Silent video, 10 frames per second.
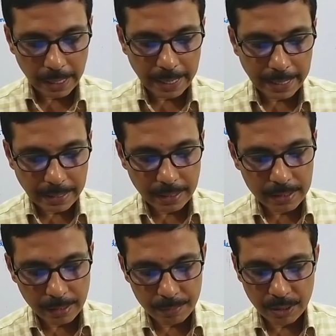and
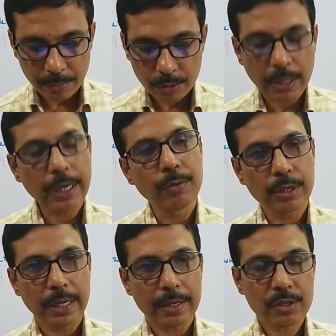attach himself to the new
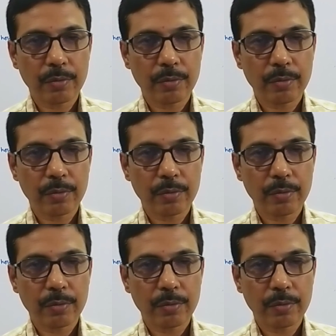tenants.